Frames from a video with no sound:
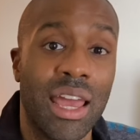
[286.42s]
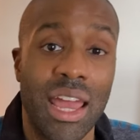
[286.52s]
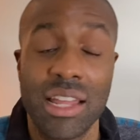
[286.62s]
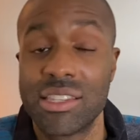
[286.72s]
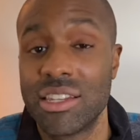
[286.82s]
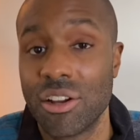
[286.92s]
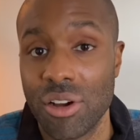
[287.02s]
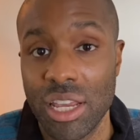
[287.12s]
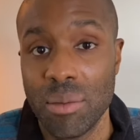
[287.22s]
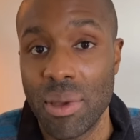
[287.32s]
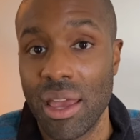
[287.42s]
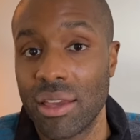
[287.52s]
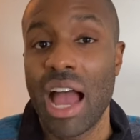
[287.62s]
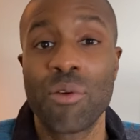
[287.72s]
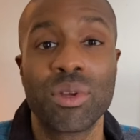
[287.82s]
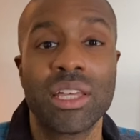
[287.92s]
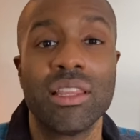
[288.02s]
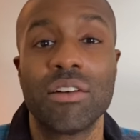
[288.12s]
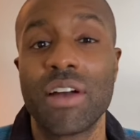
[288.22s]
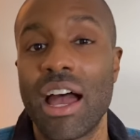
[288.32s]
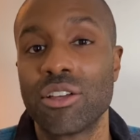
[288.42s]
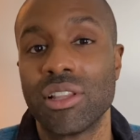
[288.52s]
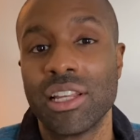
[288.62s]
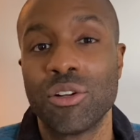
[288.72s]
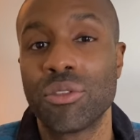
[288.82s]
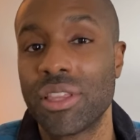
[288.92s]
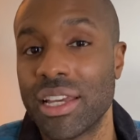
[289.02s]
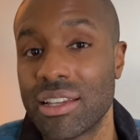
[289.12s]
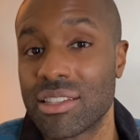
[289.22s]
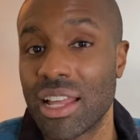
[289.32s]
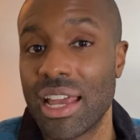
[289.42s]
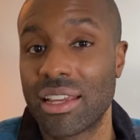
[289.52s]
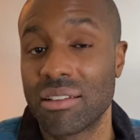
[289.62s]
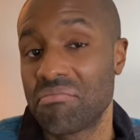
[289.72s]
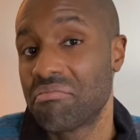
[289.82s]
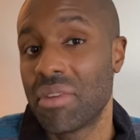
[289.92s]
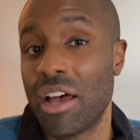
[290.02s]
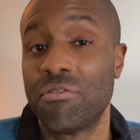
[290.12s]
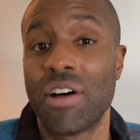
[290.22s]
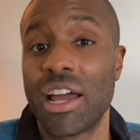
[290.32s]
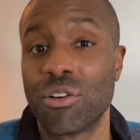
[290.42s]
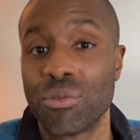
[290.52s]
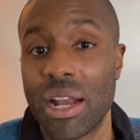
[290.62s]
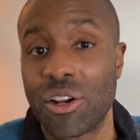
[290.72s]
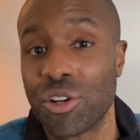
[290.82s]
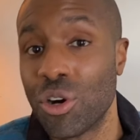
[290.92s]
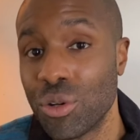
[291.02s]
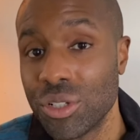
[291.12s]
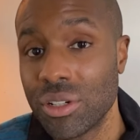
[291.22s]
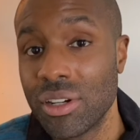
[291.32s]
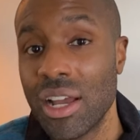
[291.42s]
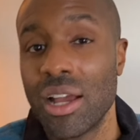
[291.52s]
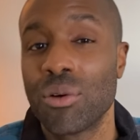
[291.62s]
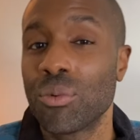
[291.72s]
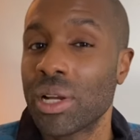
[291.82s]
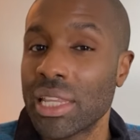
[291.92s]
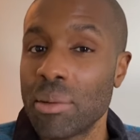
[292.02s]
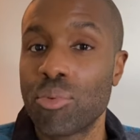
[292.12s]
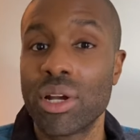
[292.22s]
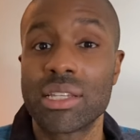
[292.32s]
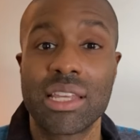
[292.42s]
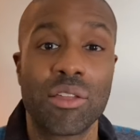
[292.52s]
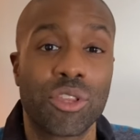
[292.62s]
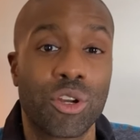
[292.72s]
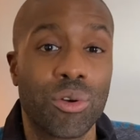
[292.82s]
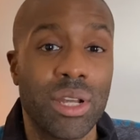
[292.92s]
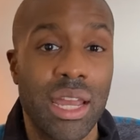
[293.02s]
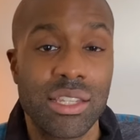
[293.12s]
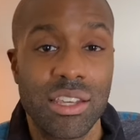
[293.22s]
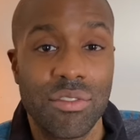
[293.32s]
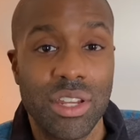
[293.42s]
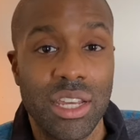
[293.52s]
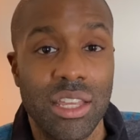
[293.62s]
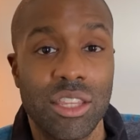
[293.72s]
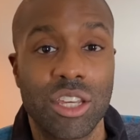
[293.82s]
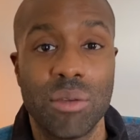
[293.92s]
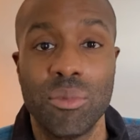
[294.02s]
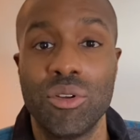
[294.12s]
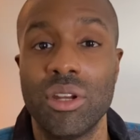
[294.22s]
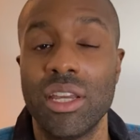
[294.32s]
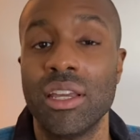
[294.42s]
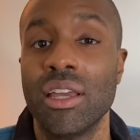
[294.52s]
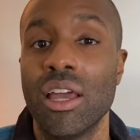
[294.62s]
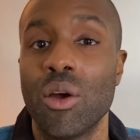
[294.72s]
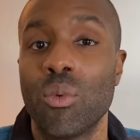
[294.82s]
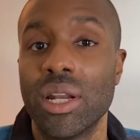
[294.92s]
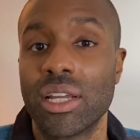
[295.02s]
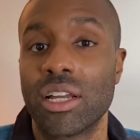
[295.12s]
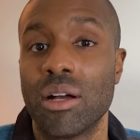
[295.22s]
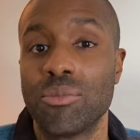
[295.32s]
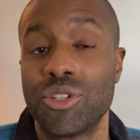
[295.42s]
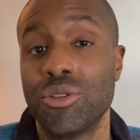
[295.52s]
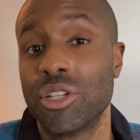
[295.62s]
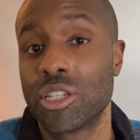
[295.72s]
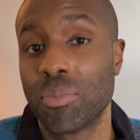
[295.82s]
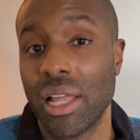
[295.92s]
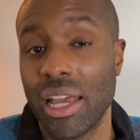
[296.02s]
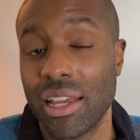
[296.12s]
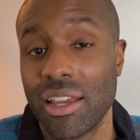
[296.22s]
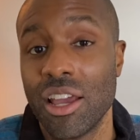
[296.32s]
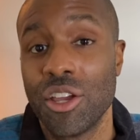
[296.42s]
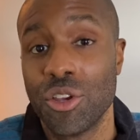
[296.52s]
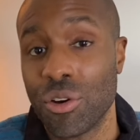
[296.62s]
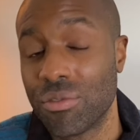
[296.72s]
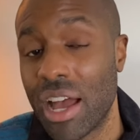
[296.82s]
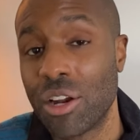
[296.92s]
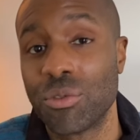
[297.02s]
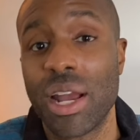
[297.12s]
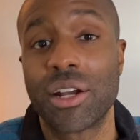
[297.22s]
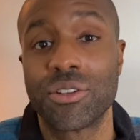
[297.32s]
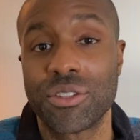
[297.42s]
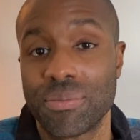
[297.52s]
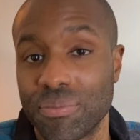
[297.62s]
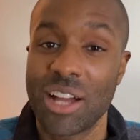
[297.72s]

Etsy or eBay. I really love how little things like a vinyl record holder really brings out the creativity in the community when it comes to displaying your vinyl records.